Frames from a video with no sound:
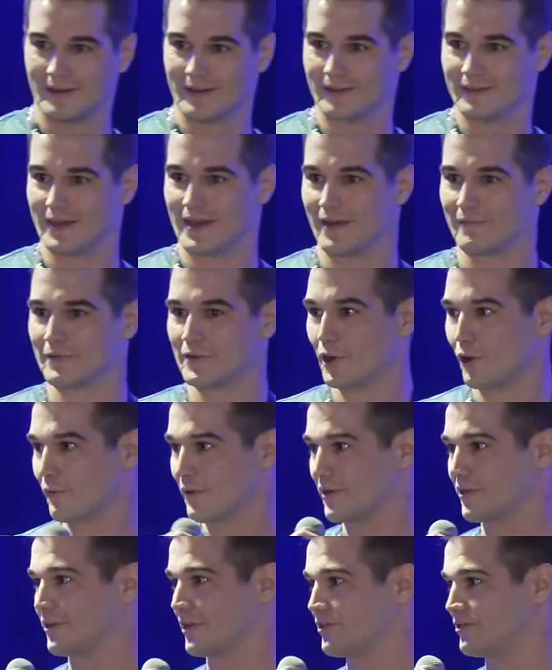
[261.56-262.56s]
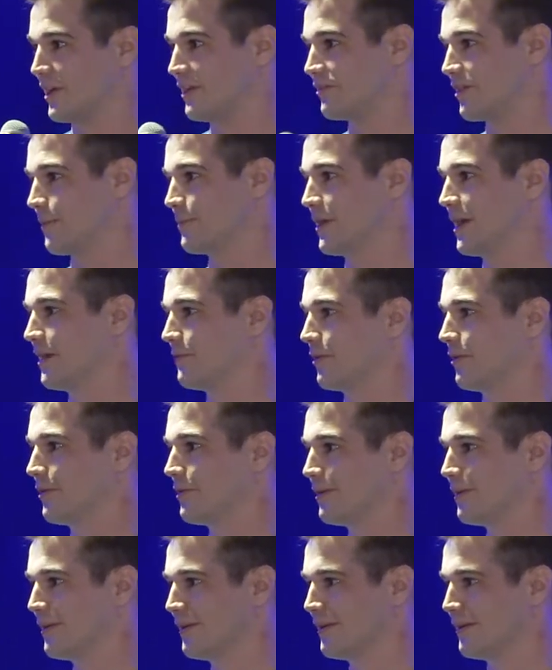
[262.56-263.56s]
they have no reason to change that behavior.
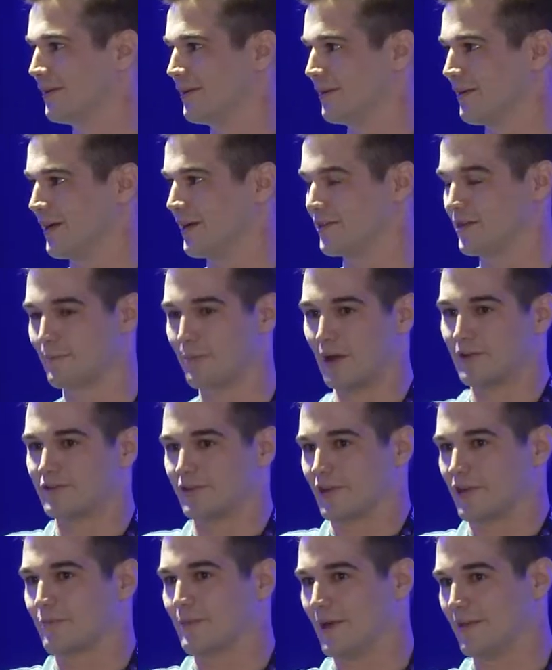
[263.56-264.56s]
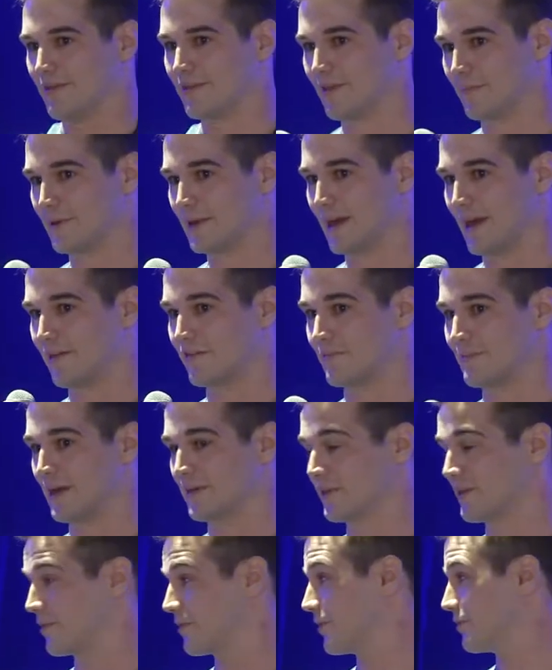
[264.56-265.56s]
It's a budget expense. Somebody has to make
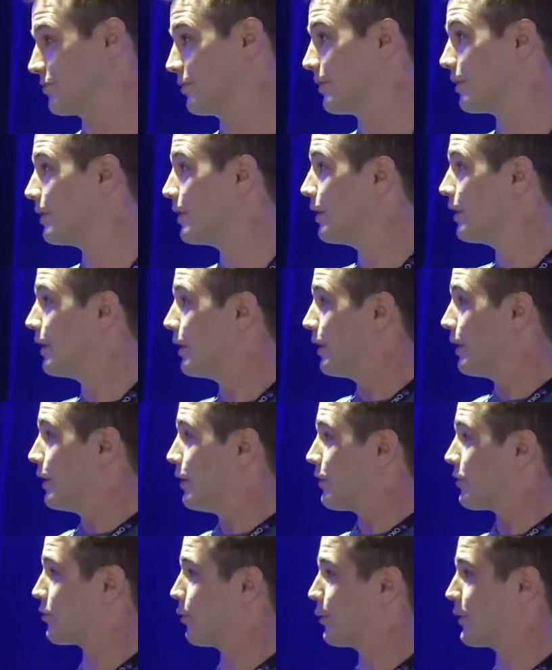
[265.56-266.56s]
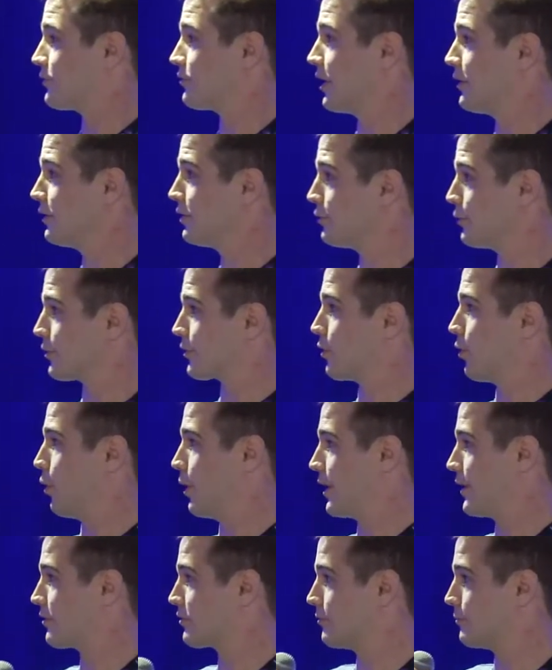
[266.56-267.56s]
the decision. So what we tried to do with
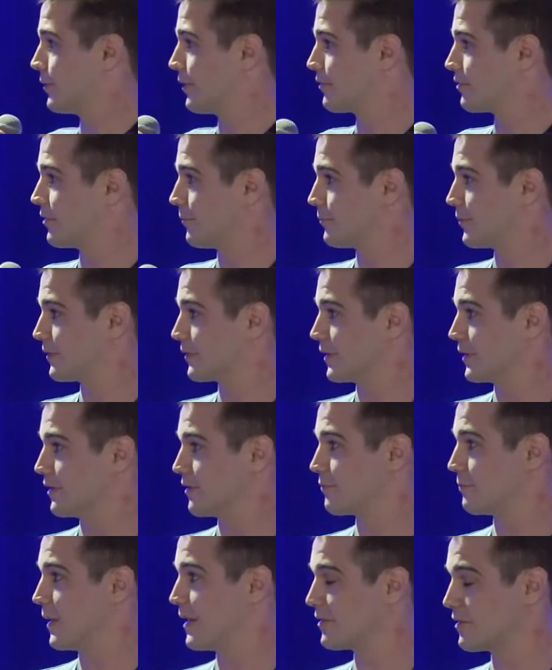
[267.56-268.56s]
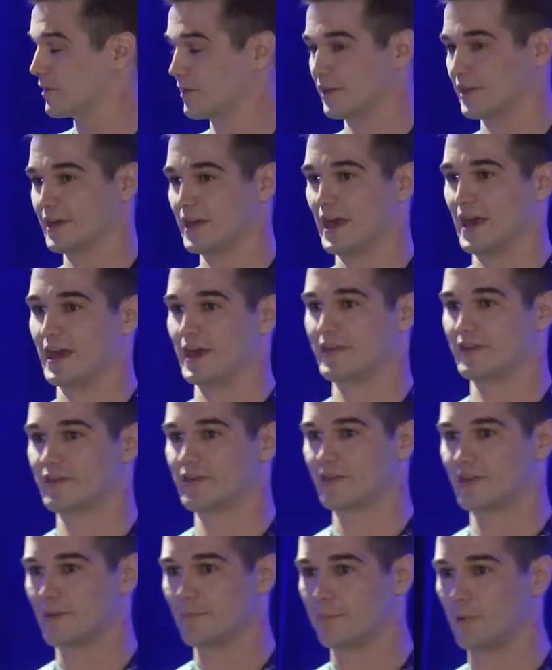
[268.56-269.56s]
Koii is to build something that is basically a
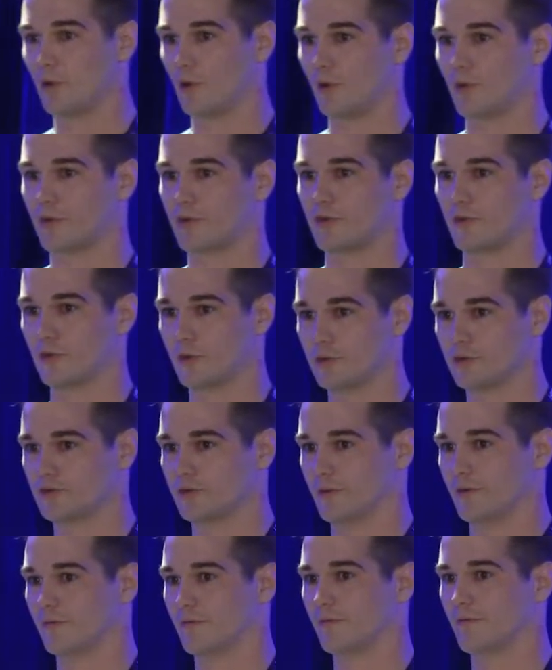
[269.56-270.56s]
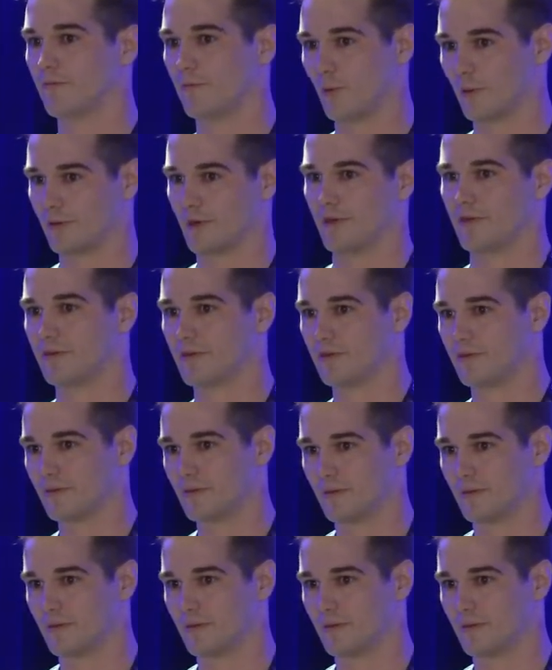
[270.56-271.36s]
simple solution for this.